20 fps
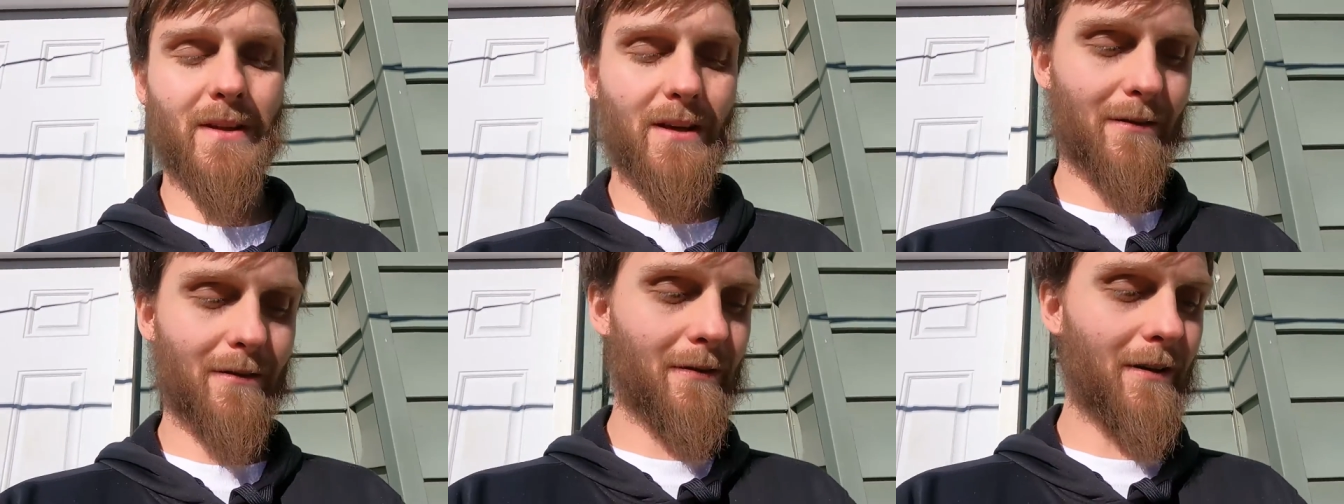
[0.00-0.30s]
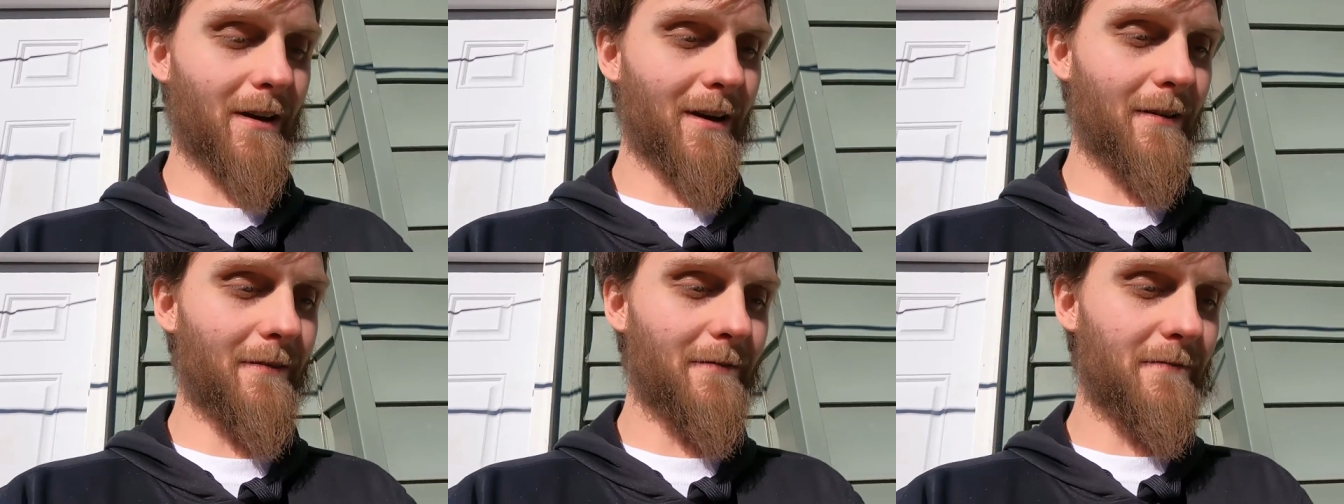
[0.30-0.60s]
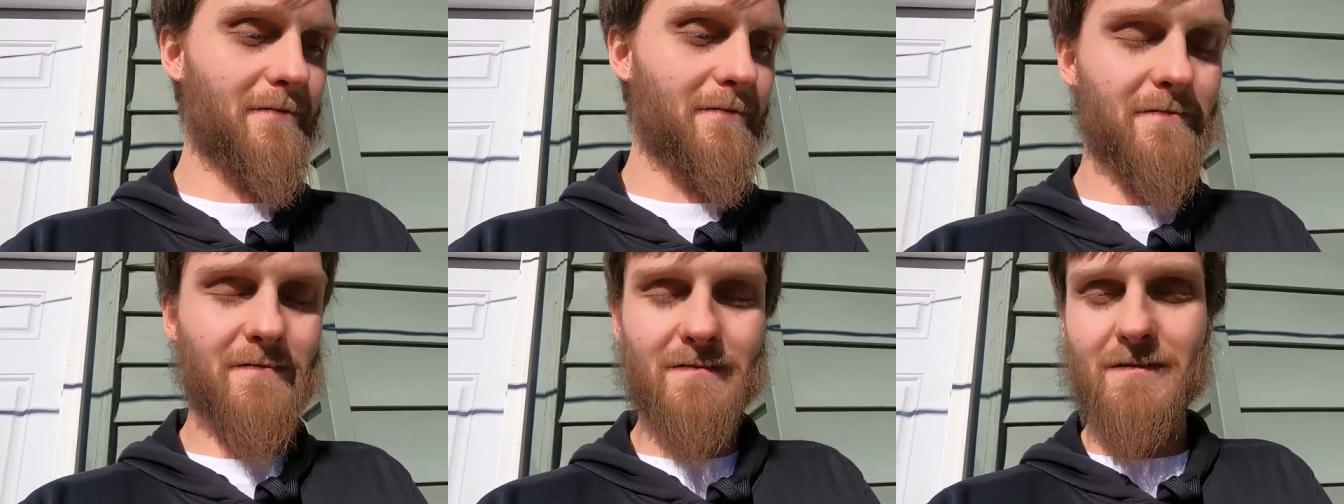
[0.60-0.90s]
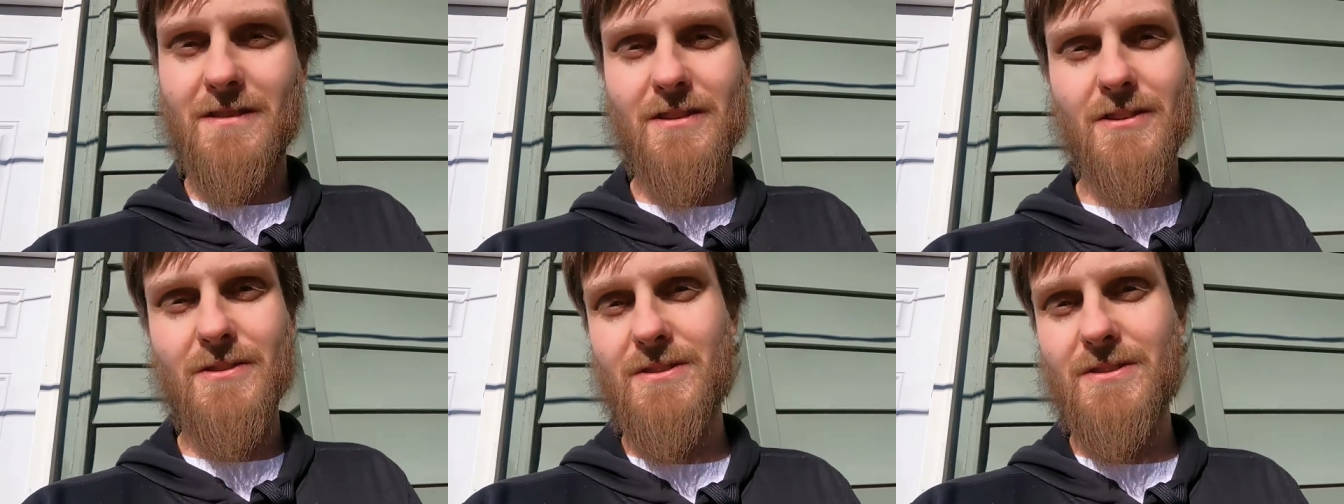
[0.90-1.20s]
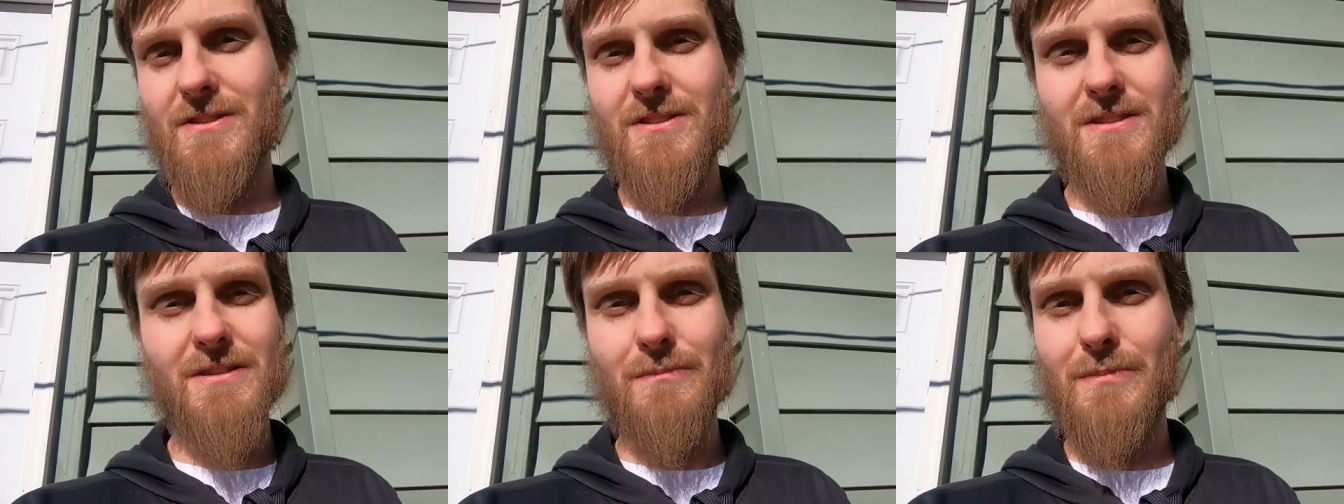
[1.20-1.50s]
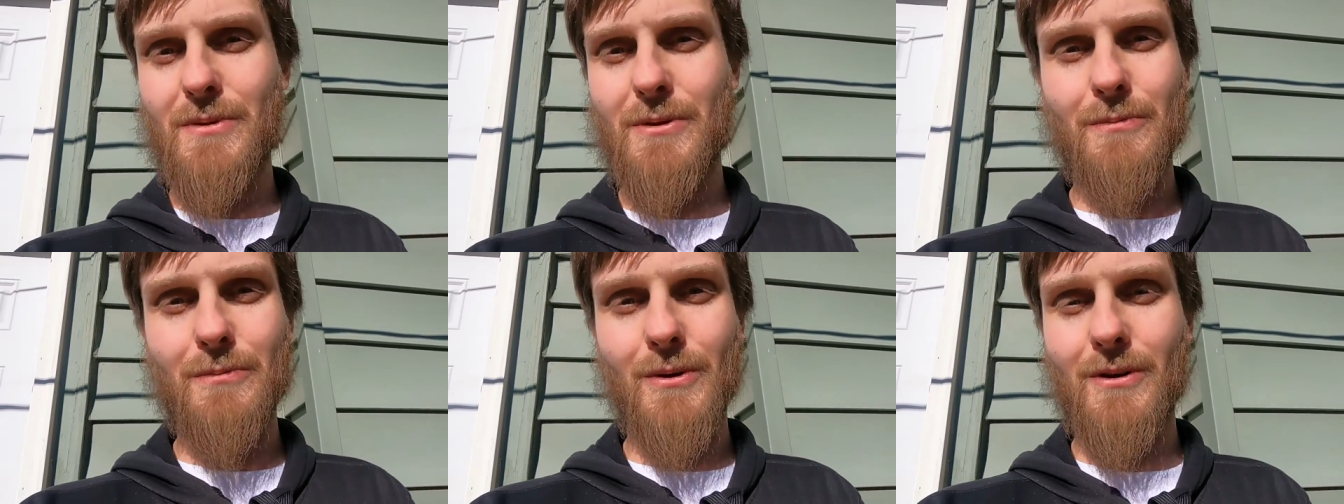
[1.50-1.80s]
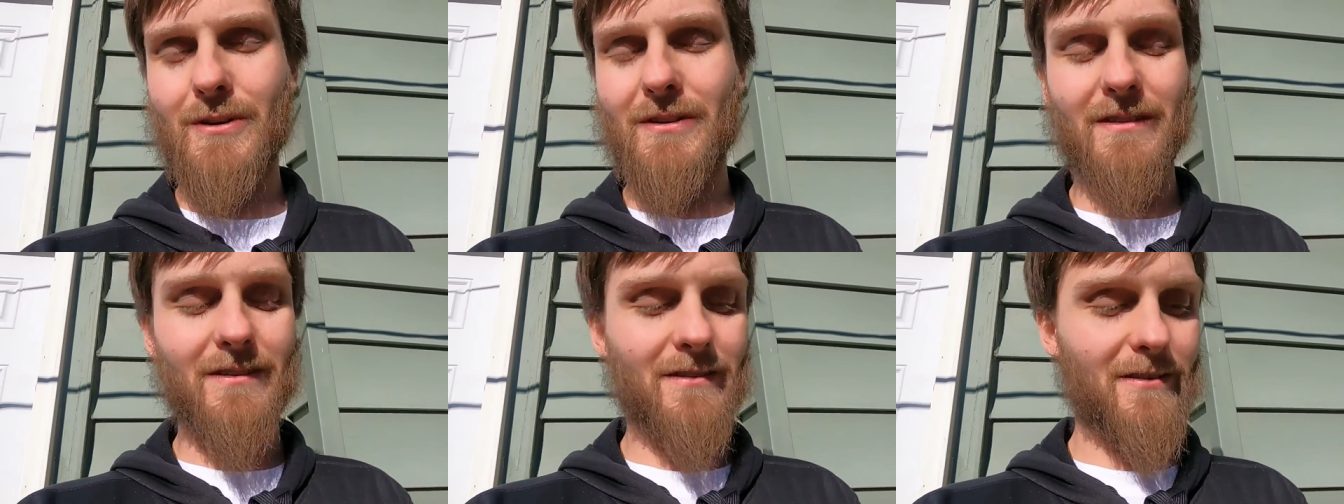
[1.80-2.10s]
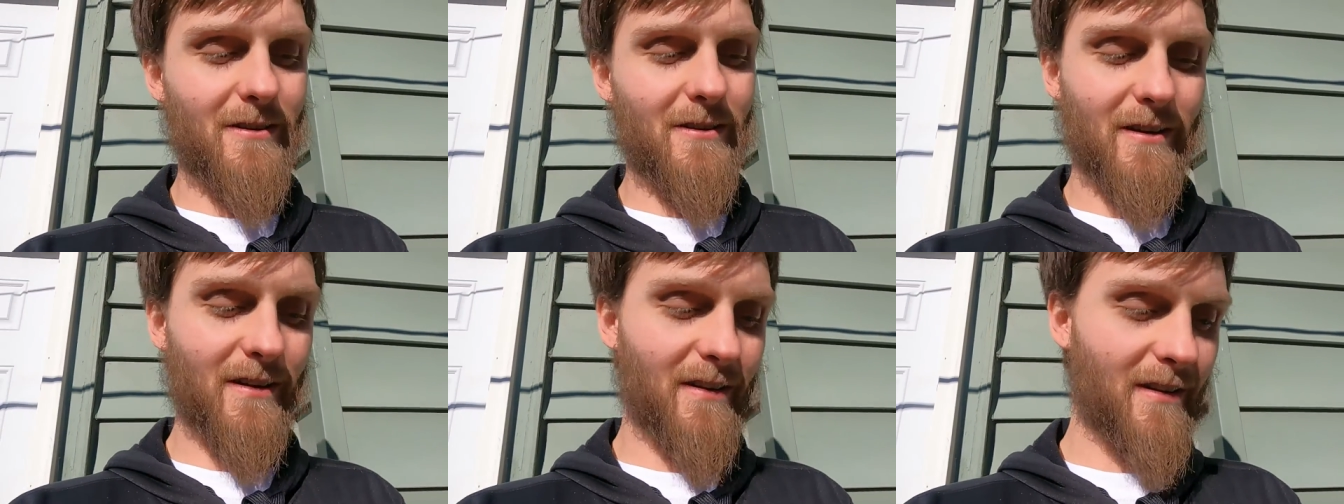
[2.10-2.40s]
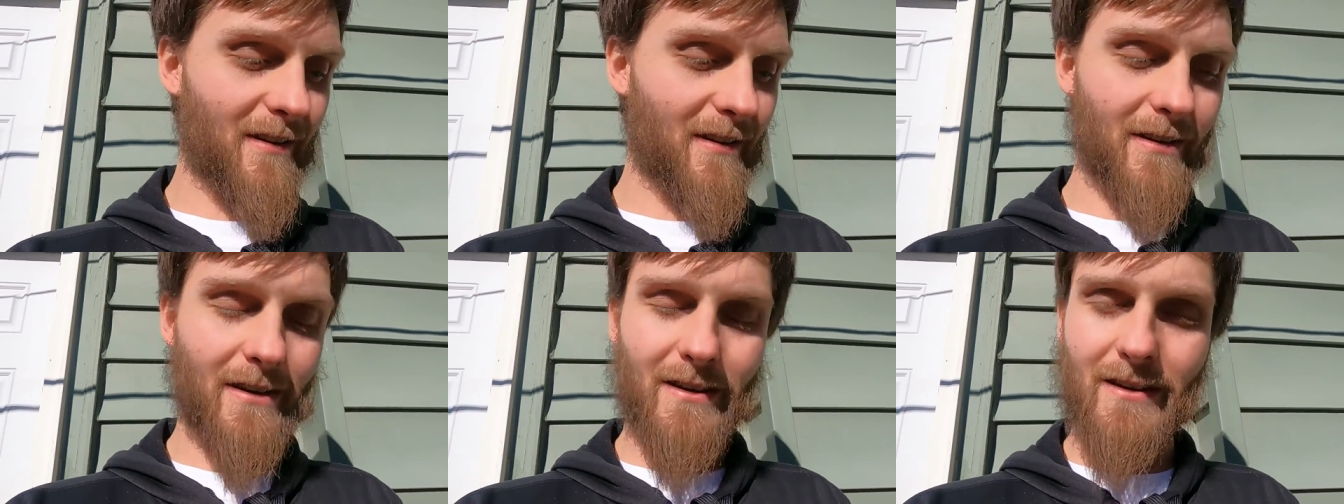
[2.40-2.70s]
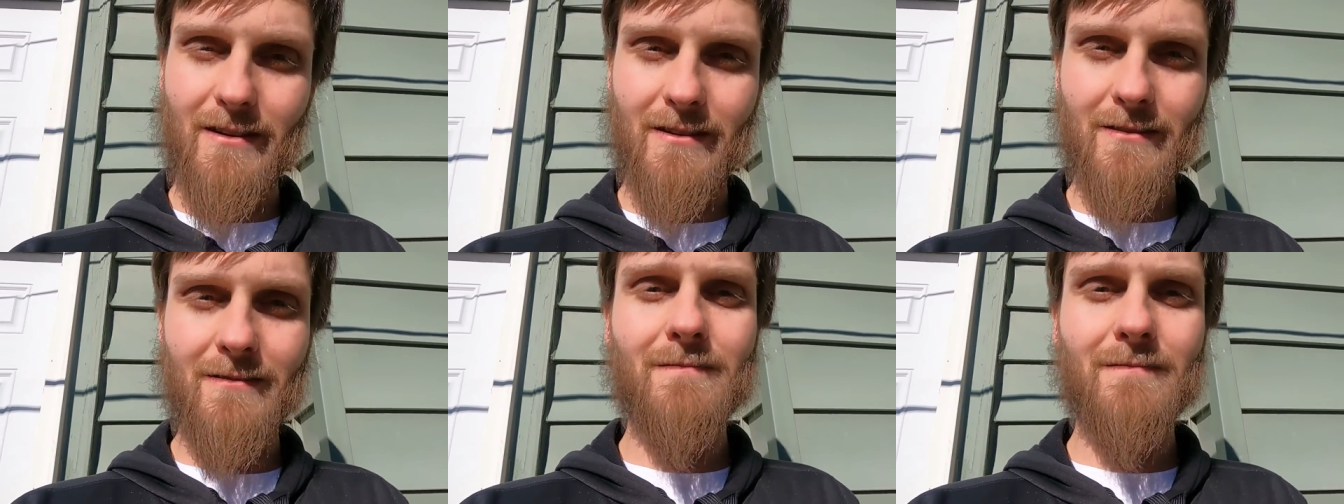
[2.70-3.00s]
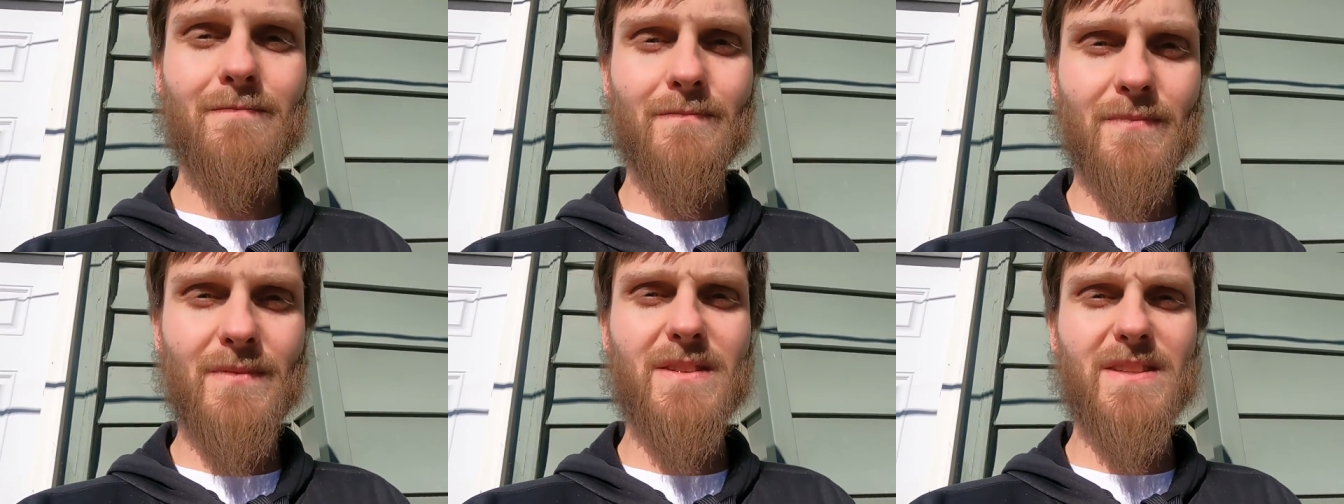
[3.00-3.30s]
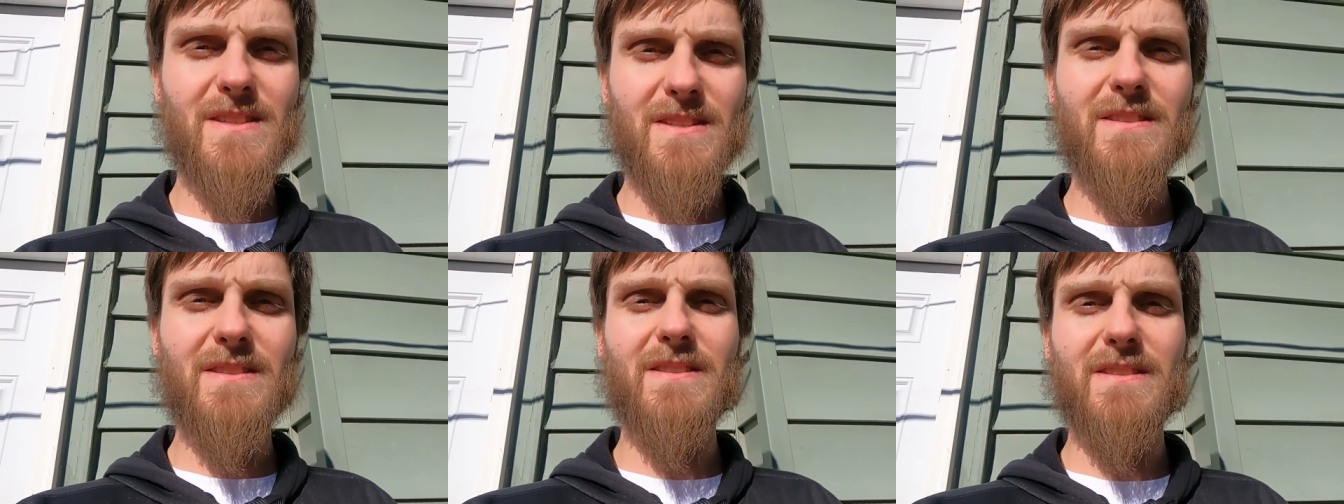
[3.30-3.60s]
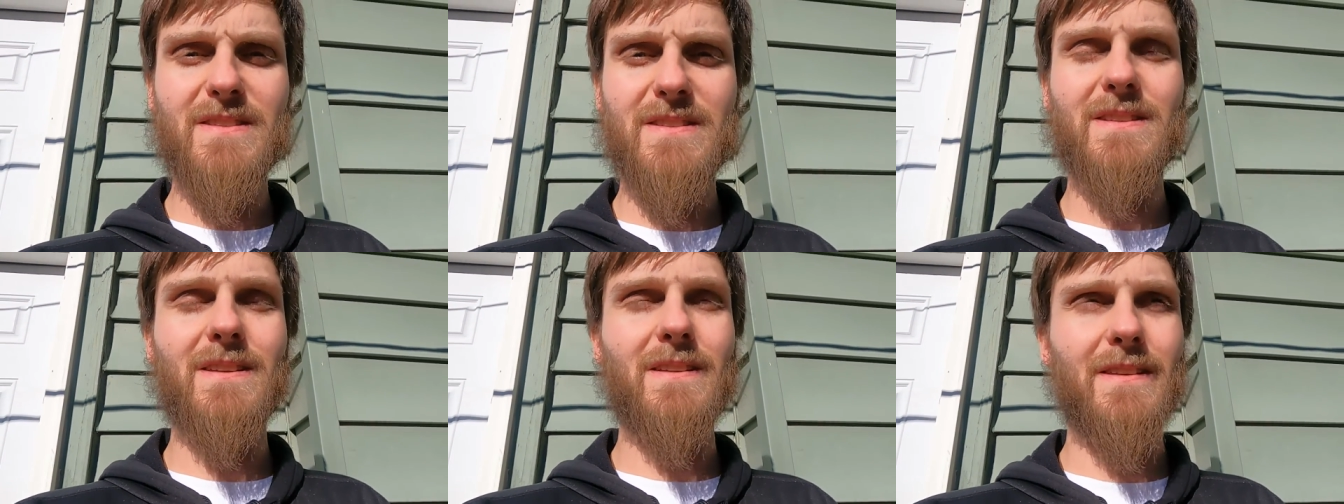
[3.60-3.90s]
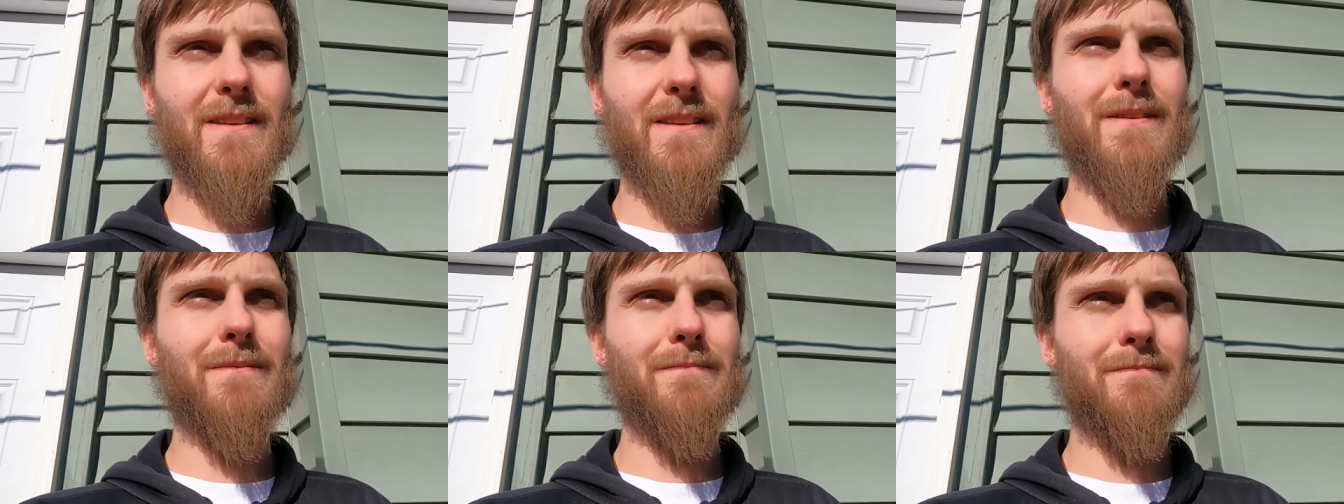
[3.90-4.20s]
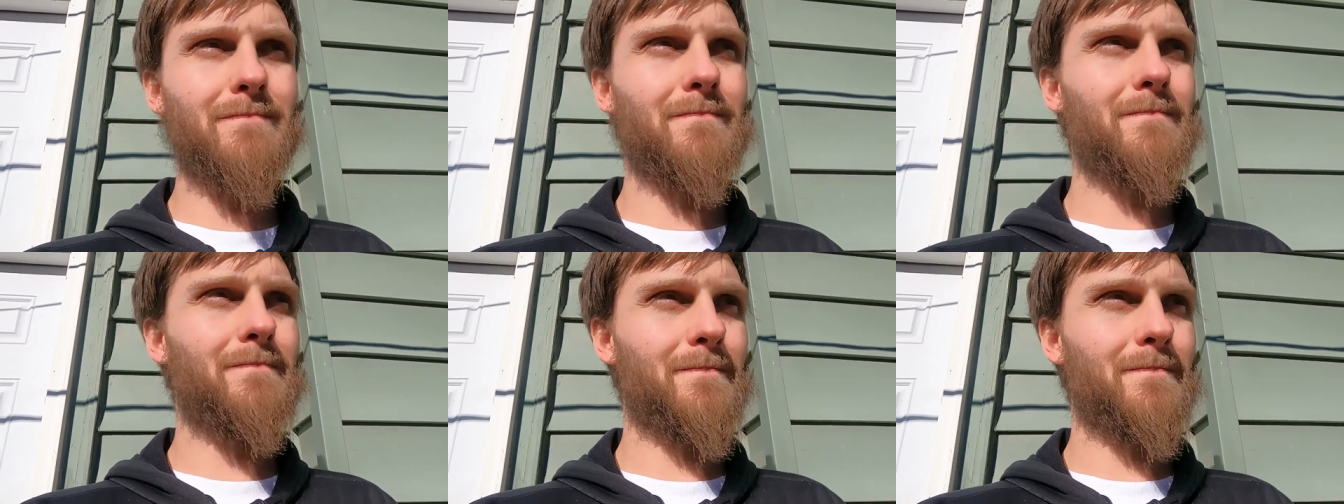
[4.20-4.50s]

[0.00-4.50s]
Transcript: I, have there's just some people God's like, hey, send this to them,